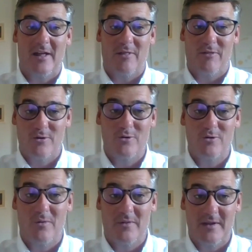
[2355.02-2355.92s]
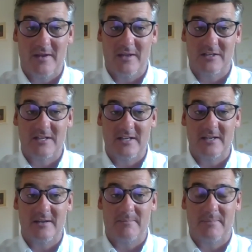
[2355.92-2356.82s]
through
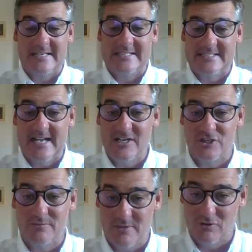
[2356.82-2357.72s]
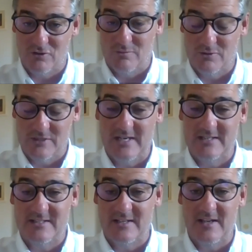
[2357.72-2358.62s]
the police station, because obviously
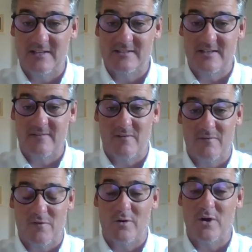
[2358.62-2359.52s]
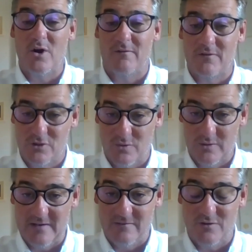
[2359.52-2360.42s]
it's a foreign office who
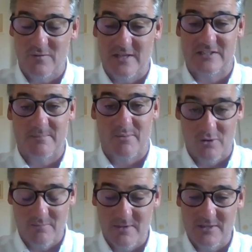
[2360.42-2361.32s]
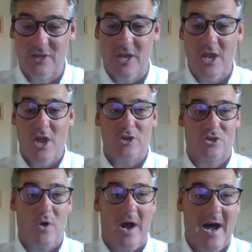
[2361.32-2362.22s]
gives you this appointments.
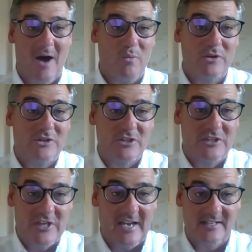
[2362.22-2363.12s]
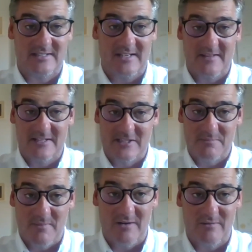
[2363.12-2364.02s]
So I would suggest, and this is
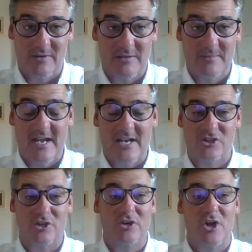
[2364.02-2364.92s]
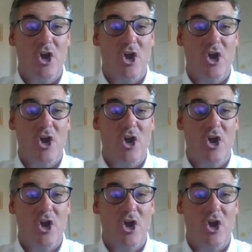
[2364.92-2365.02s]
my recommendation,